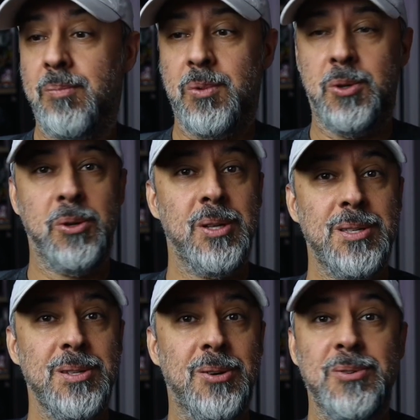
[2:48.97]
do
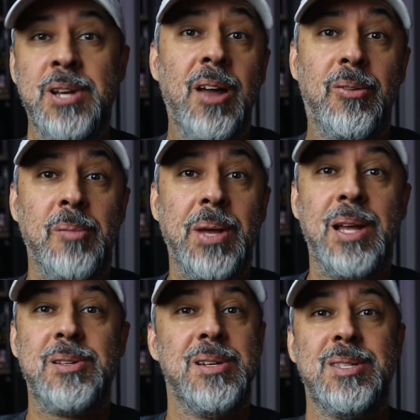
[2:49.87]
this in your own channel. I mean,
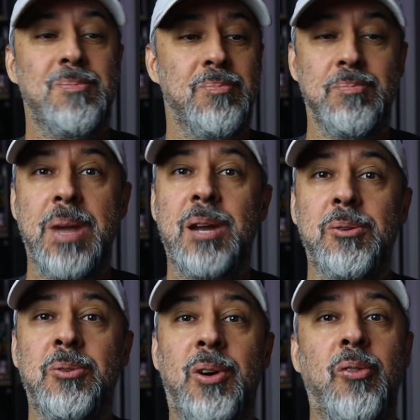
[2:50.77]
like just make a
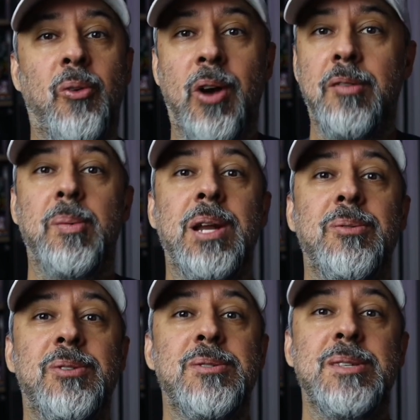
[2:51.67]
tutorial for everybody
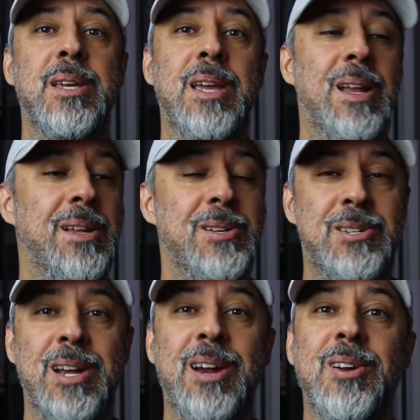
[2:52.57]
to see and then
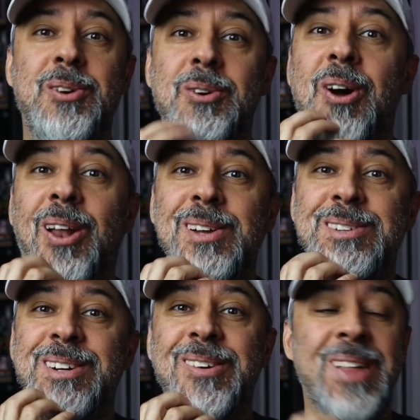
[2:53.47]
share your knowledge,
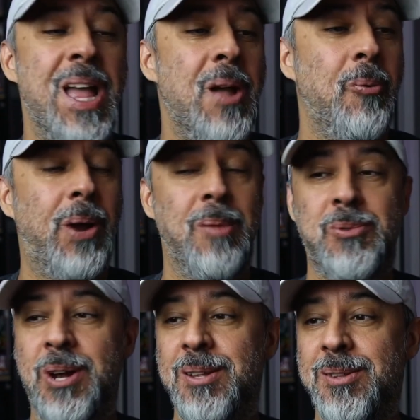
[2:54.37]
you know? What I'm
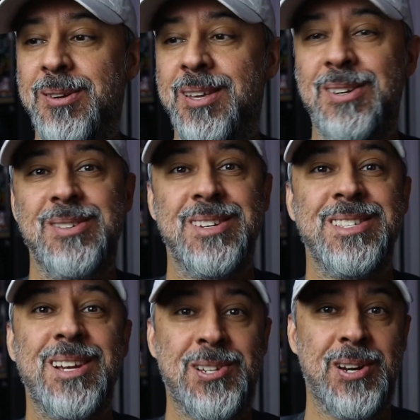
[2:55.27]
trying to do here is just
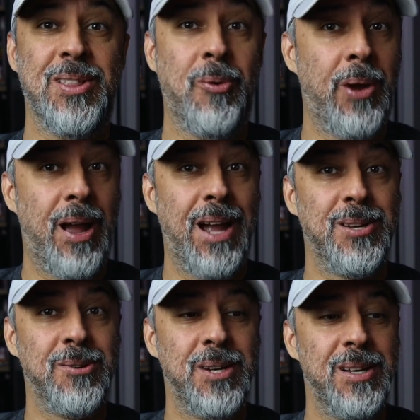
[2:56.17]
like share the way I
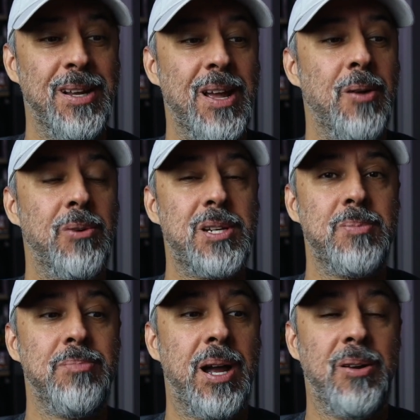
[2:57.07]
do it, which
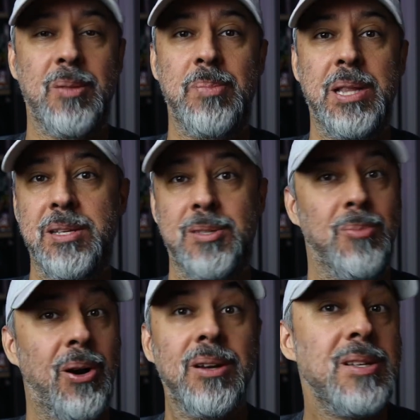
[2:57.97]
might not be the
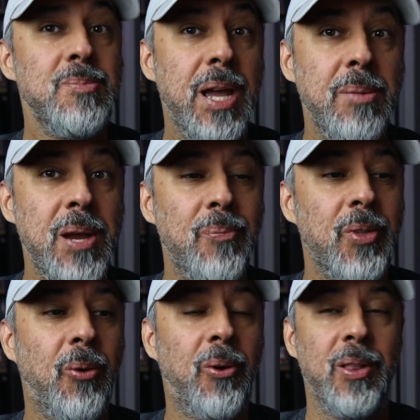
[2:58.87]
smartest maybe,
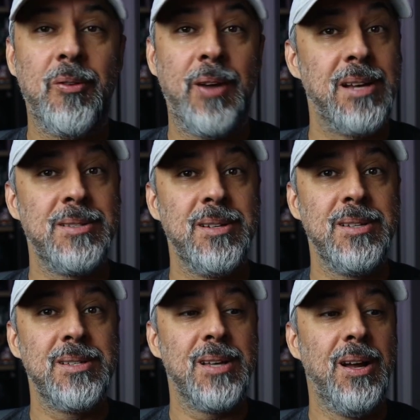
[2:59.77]
or the
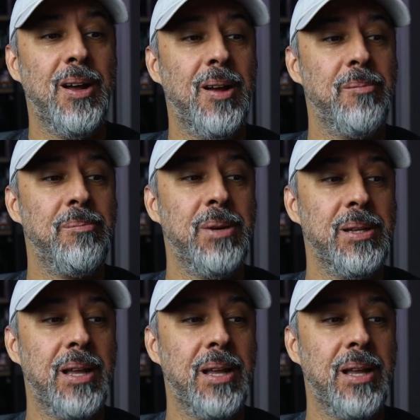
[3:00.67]
fastest, uh, but